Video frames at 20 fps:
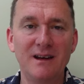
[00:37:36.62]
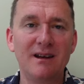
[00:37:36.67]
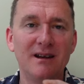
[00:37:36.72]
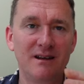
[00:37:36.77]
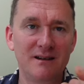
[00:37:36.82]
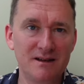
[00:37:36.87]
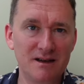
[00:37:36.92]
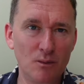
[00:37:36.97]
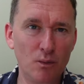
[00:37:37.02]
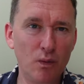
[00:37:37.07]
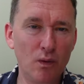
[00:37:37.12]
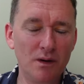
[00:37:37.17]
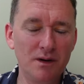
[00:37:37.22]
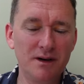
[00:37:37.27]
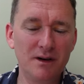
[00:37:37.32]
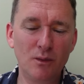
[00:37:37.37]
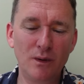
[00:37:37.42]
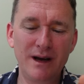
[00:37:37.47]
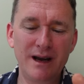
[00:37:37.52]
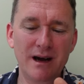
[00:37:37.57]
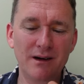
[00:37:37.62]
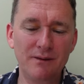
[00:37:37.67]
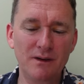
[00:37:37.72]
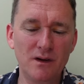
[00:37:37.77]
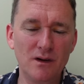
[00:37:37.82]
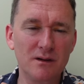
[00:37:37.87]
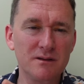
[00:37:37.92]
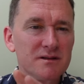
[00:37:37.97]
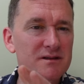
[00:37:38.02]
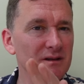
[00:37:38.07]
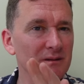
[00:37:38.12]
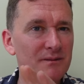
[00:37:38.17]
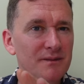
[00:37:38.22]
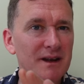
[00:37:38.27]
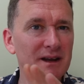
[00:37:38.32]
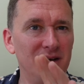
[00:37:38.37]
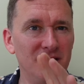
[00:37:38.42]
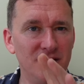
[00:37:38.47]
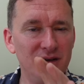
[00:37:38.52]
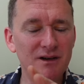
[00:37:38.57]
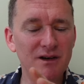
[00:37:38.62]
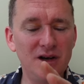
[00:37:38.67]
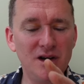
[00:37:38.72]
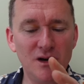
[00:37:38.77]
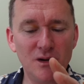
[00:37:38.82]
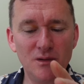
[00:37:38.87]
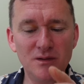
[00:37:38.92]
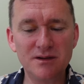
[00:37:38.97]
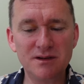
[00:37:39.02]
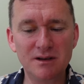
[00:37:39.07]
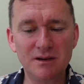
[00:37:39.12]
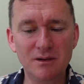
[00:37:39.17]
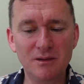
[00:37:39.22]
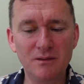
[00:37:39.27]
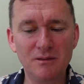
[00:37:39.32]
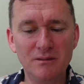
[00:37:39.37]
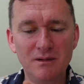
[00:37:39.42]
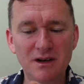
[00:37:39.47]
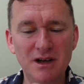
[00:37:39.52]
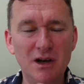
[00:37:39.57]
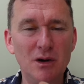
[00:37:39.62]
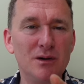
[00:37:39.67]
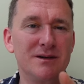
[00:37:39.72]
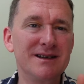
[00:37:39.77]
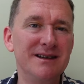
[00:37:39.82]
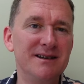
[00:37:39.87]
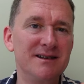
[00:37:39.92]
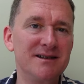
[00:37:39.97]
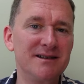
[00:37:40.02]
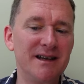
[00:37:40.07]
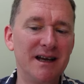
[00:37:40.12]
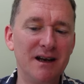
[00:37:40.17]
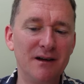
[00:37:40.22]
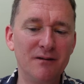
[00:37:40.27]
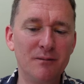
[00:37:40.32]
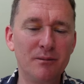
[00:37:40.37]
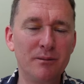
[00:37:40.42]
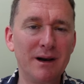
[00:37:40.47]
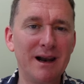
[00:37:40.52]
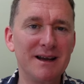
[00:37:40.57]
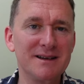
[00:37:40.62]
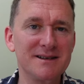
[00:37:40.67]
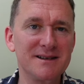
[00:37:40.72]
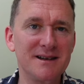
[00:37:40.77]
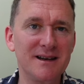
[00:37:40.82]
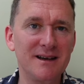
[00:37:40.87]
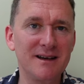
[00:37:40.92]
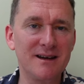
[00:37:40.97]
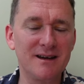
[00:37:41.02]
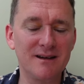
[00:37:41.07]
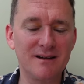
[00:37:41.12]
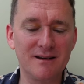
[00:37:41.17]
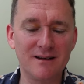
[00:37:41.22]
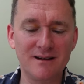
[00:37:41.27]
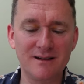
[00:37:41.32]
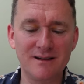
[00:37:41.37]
It's a wonder we haven't got something new to use instead of plastic.